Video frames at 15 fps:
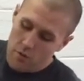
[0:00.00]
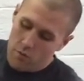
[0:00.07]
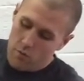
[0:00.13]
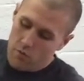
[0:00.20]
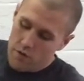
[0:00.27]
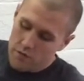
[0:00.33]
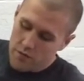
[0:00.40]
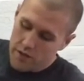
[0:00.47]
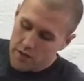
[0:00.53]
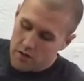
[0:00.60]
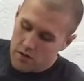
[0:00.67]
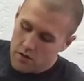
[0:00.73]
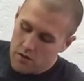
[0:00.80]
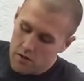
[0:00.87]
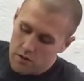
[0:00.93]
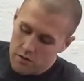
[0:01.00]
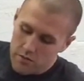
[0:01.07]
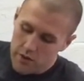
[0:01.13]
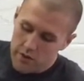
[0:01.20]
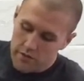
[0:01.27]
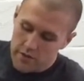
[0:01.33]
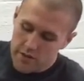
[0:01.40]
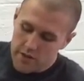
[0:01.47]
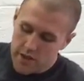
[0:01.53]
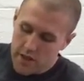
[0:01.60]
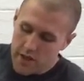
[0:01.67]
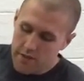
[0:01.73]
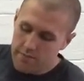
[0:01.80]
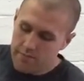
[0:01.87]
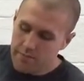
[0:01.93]
Once we get all the way over to the
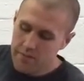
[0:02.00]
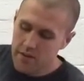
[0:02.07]
side,